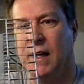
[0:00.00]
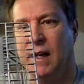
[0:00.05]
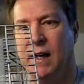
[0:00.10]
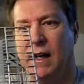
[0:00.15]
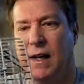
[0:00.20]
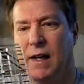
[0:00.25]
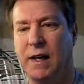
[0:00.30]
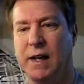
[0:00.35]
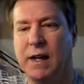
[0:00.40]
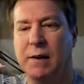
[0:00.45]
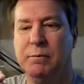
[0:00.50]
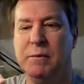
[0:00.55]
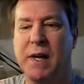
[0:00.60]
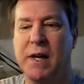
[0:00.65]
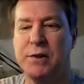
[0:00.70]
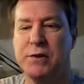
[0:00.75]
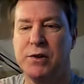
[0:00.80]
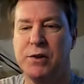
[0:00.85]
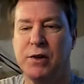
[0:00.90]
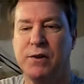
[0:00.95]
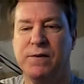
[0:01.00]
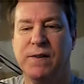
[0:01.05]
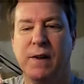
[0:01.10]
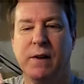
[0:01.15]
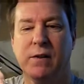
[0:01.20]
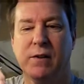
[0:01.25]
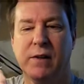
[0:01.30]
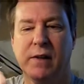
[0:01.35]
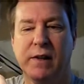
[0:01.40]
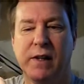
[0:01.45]
I'm not sure if
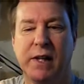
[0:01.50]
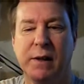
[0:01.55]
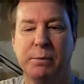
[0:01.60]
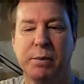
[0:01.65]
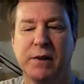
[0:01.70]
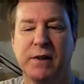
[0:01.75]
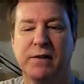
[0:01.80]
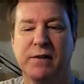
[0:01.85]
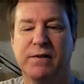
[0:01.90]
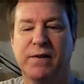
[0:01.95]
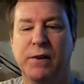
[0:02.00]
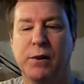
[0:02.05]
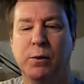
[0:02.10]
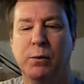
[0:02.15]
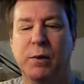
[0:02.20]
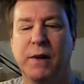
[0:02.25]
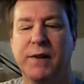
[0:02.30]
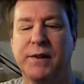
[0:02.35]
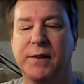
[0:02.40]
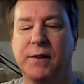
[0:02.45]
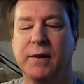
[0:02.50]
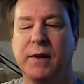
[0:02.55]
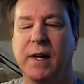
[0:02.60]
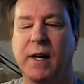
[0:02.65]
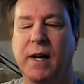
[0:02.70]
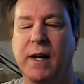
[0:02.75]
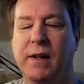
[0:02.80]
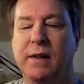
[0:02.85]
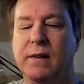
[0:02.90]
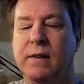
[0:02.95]
I'll keep it the full width or
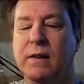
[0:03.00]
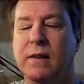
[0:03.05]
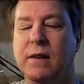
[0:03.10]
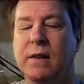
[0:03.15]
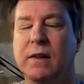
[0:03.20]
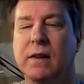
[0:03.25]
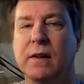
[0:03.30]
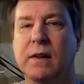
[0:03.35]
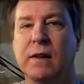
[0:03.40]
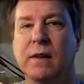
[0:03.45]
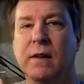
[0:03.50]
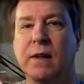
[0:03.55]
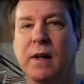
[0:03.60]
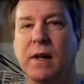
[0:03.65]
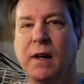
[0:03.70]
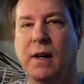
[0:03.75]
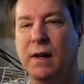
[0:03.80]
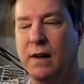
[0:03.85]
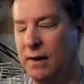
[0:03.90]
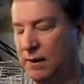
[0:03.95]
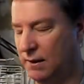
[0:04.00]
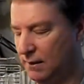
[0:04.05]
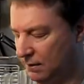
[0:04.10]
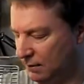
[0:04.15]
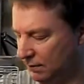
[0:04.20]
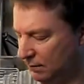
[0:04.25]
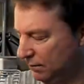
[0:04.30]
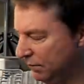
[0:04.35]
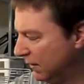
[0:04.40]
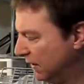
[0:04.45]
not,
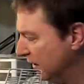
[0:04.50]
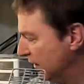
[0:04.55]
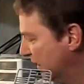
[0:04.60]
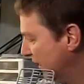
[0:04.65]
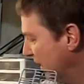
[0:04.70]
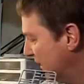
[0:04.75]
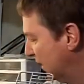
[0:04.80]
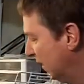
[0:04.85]
because